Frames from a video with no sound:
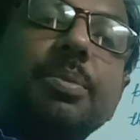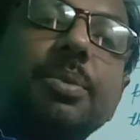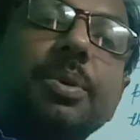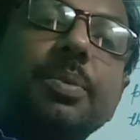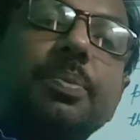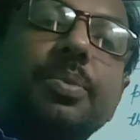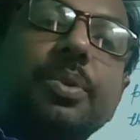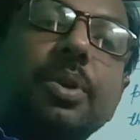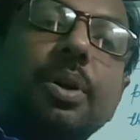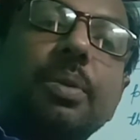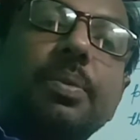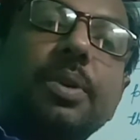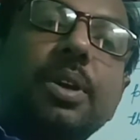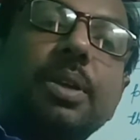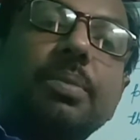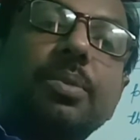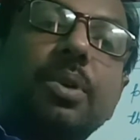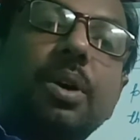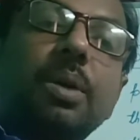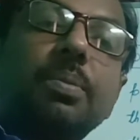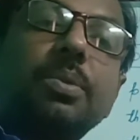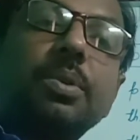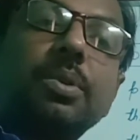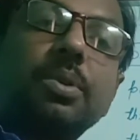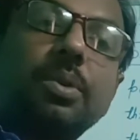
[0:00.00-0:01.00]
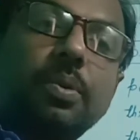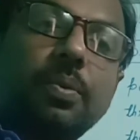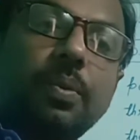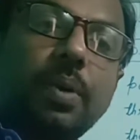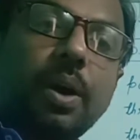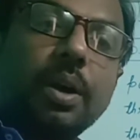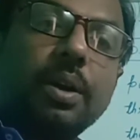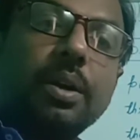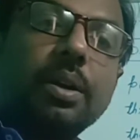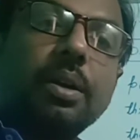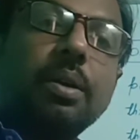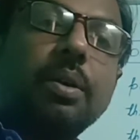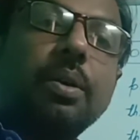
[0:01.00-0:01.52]
be problem of
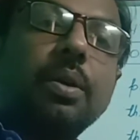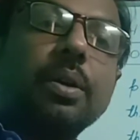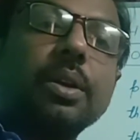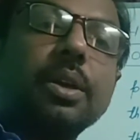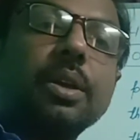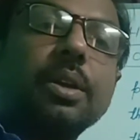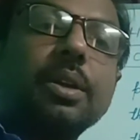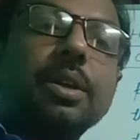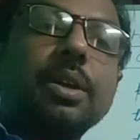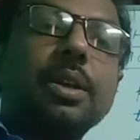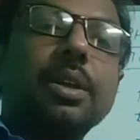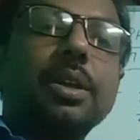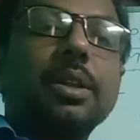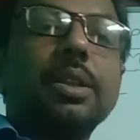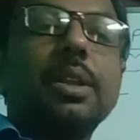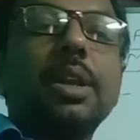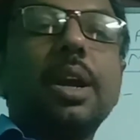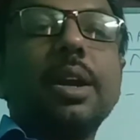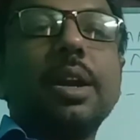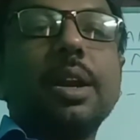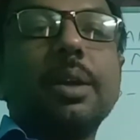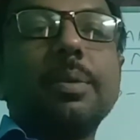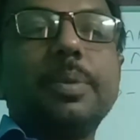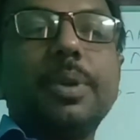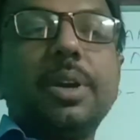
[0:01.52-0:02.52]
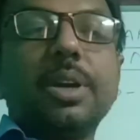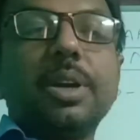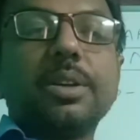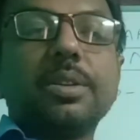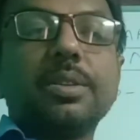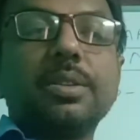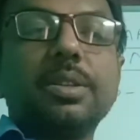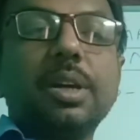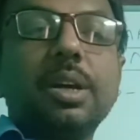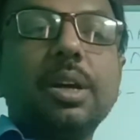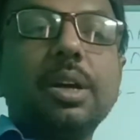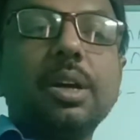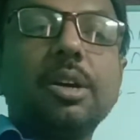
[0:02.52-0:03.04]
waterlogging that affects
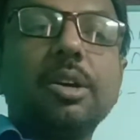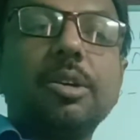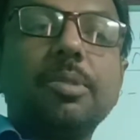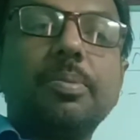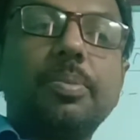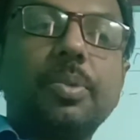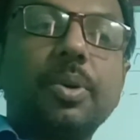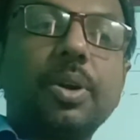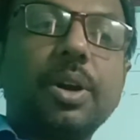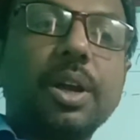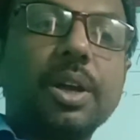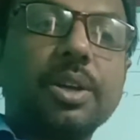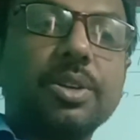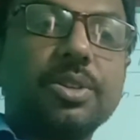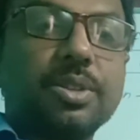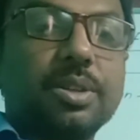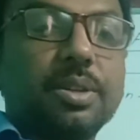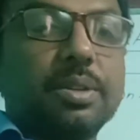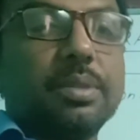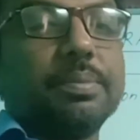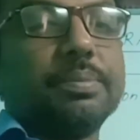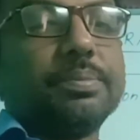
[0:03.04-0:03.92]
the production.